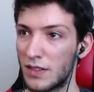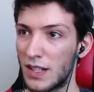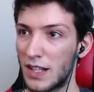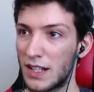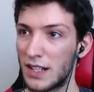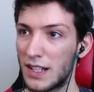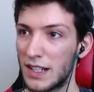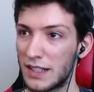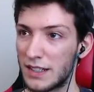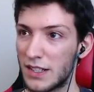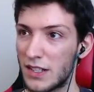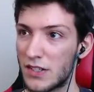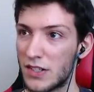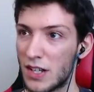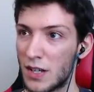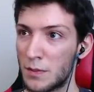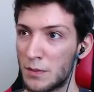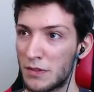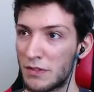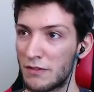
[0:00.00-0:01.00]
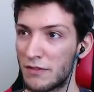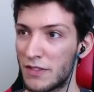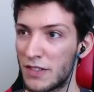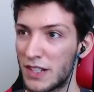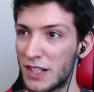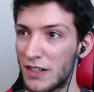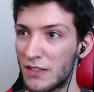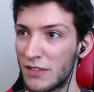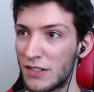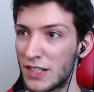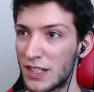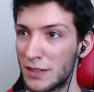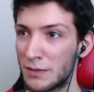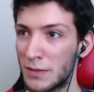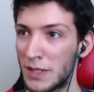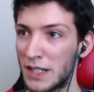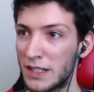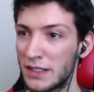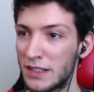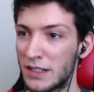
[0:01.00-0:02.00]
I like the champion, think I'm gonna
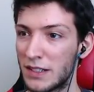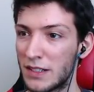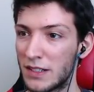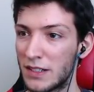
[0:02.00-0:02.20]
main.